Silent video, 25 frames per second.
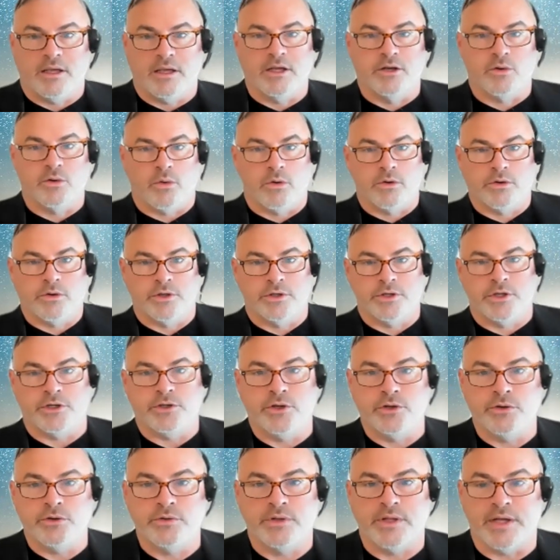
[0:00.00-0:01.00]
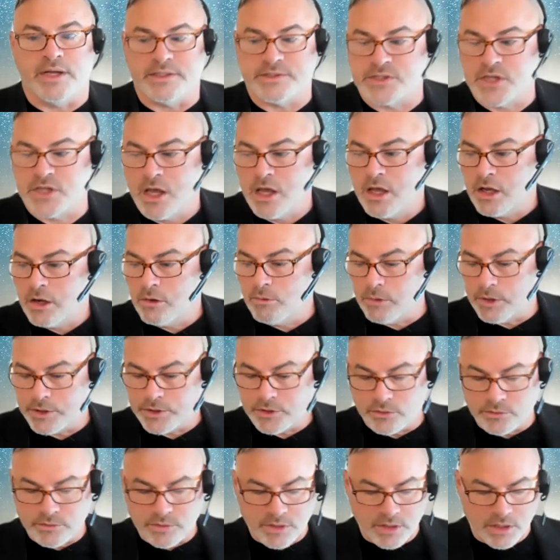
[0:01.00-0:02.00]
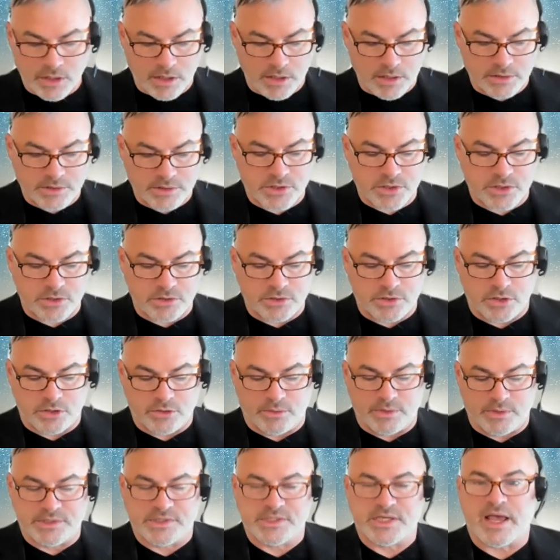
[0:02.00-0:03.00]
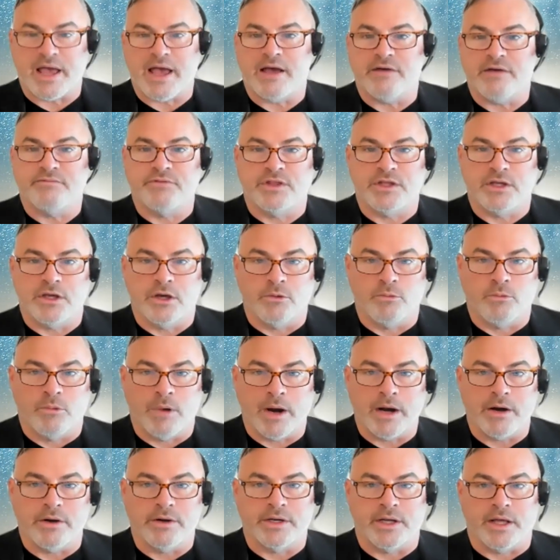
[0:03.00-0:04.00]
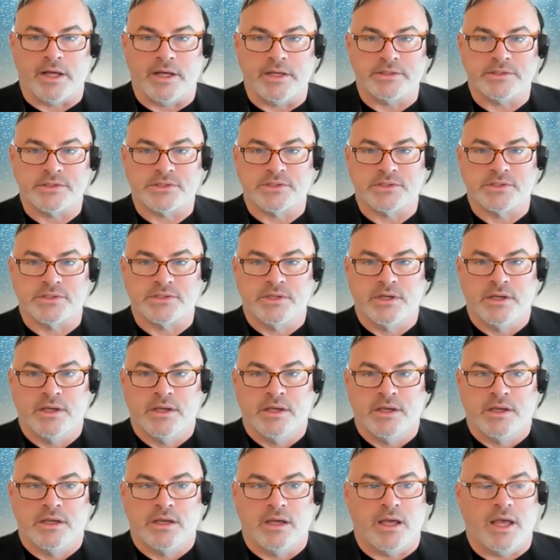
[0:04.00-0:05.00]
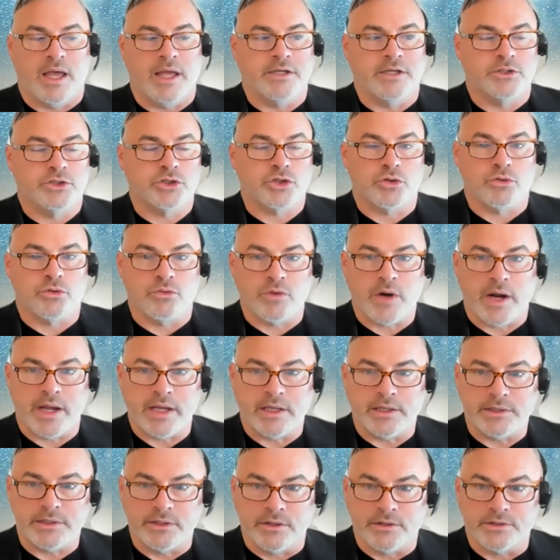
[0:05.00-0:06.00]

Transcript: in order to do this. What you need to do is have the awareness and train